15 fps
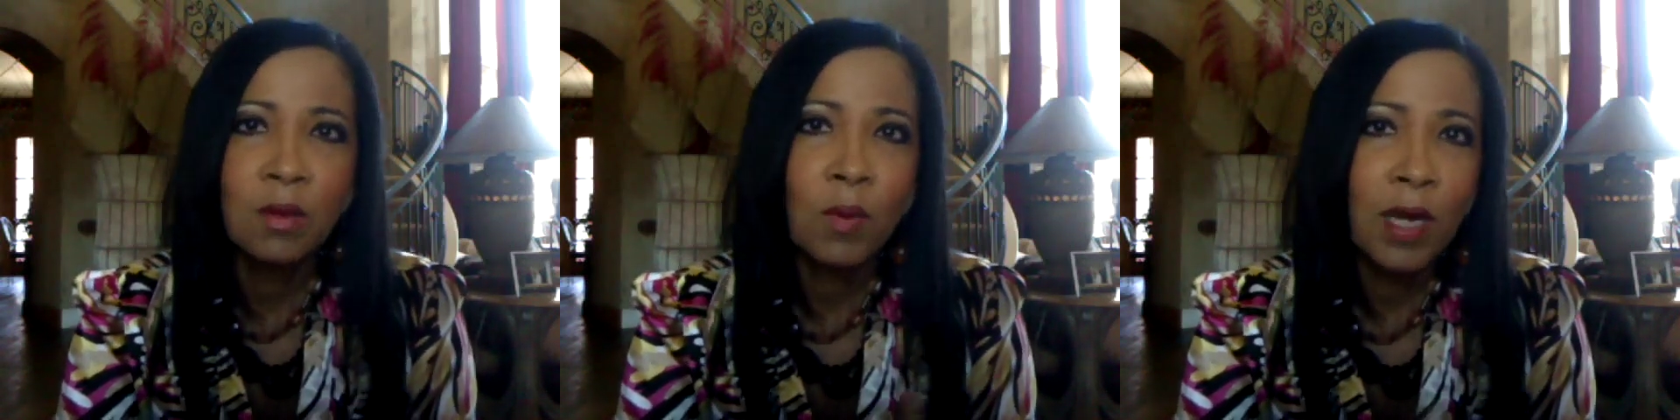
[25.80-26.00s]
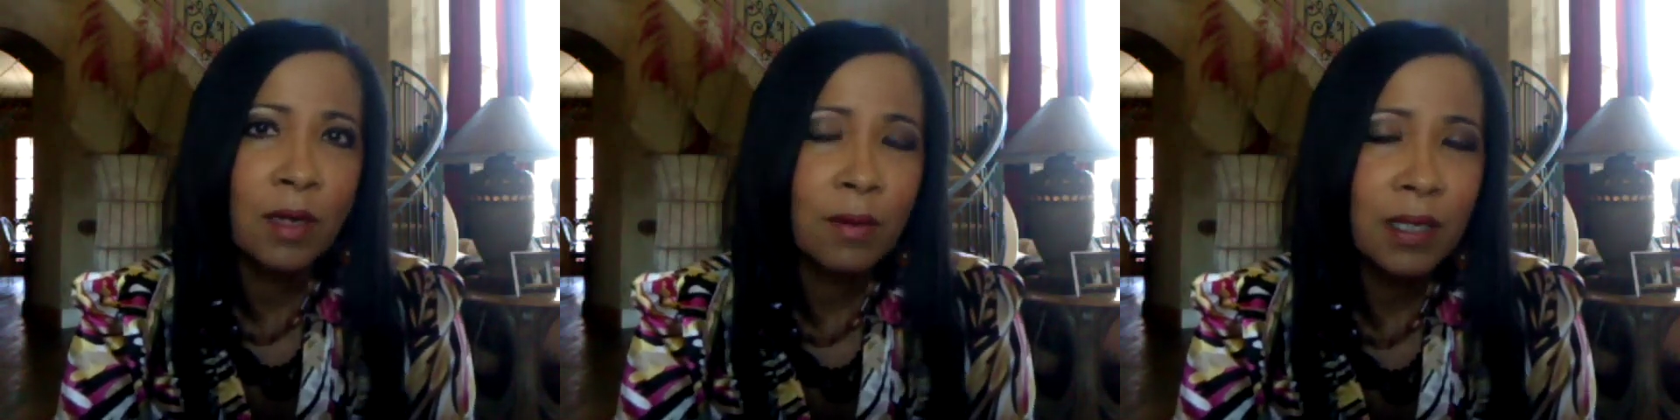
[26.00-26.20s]
Now,
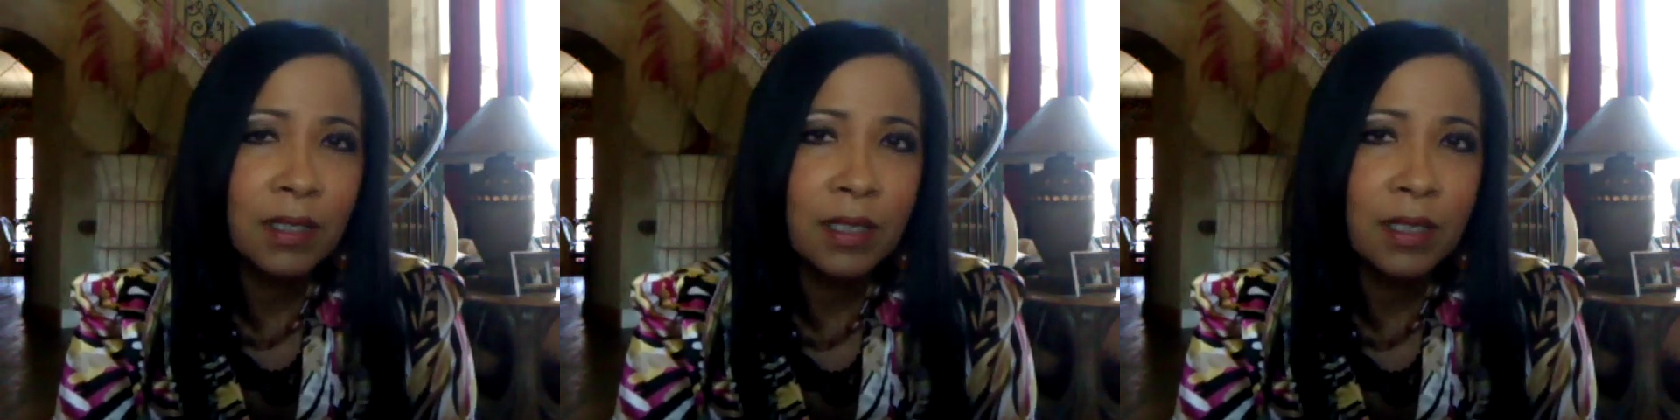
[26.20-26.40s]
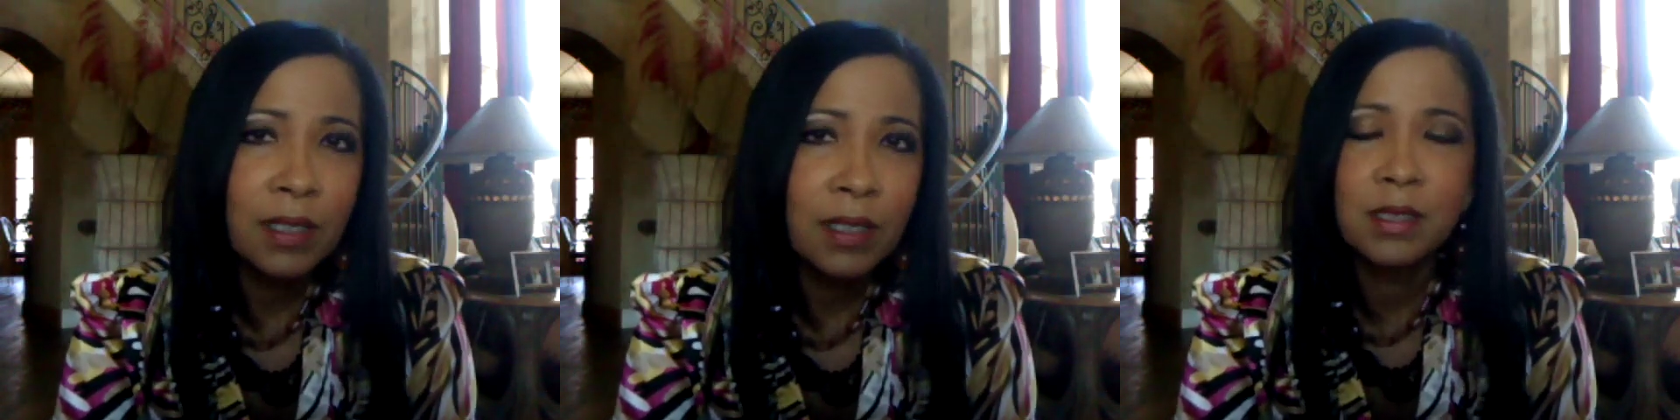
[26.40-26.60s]
why do I
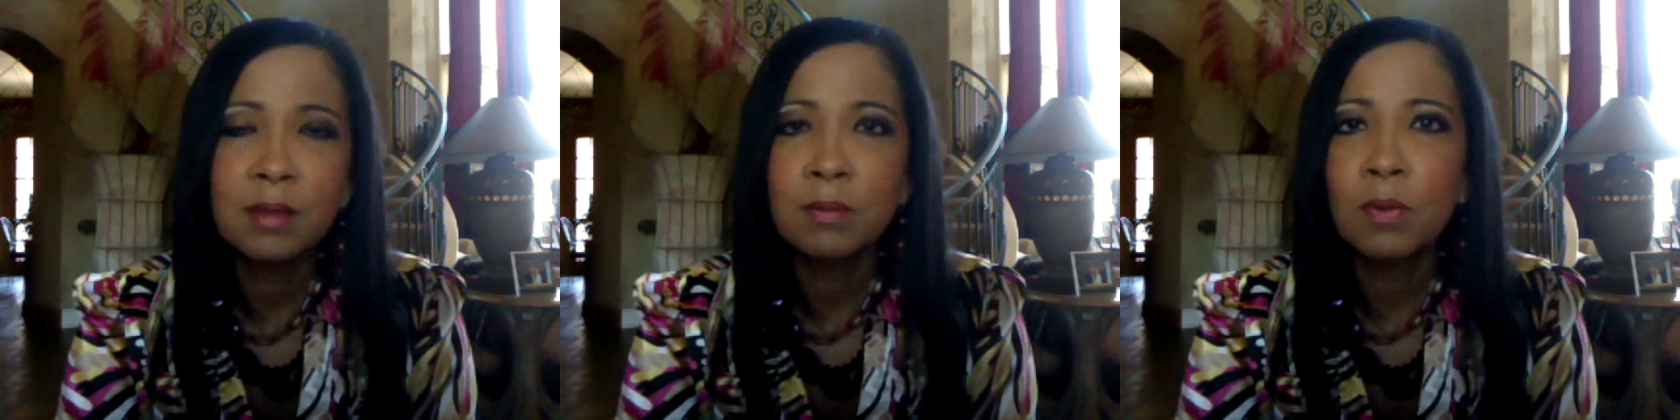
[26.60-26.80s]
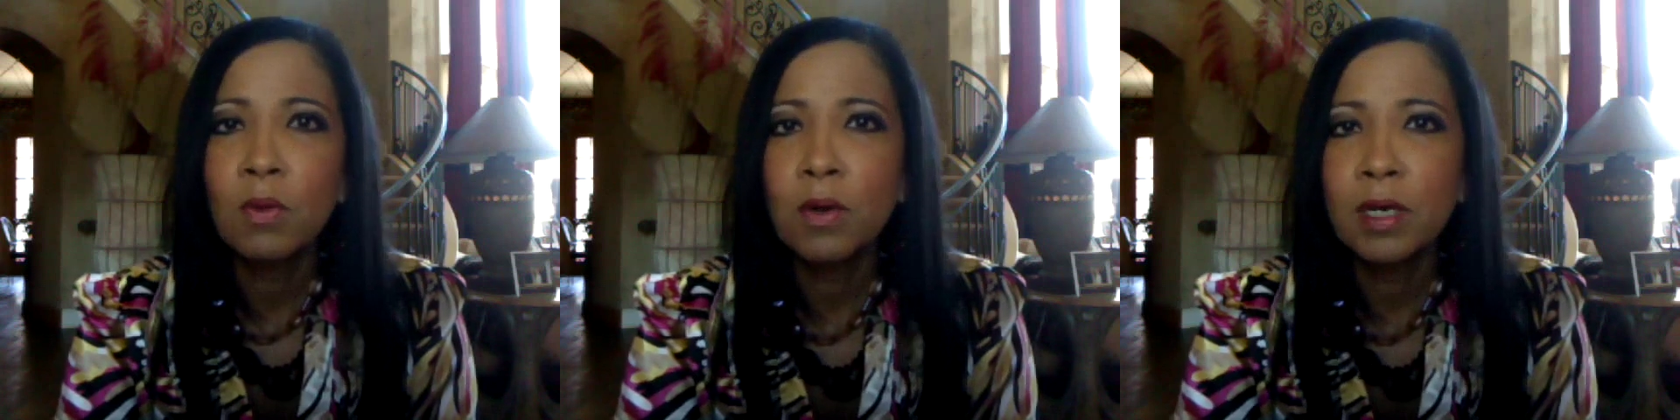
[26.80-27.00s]
think that's
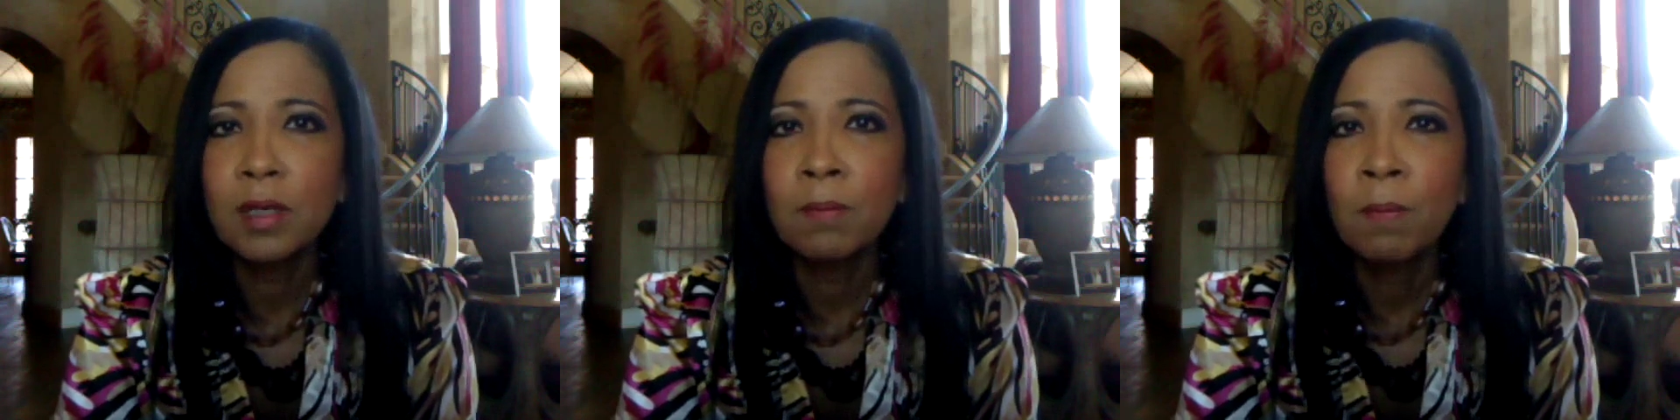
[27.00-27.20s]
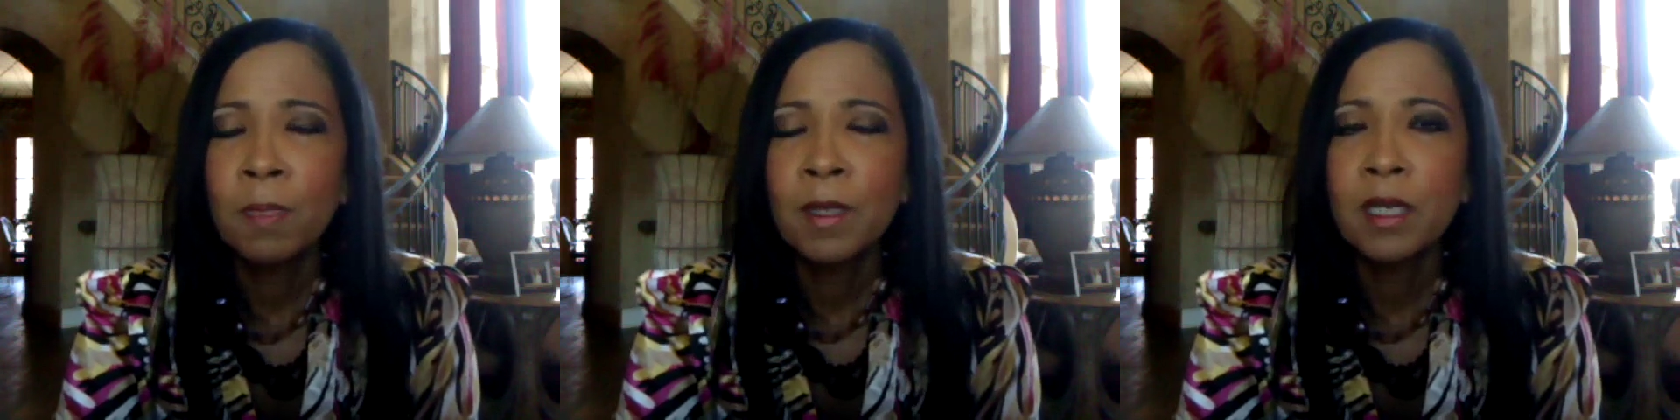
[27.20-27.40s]
important?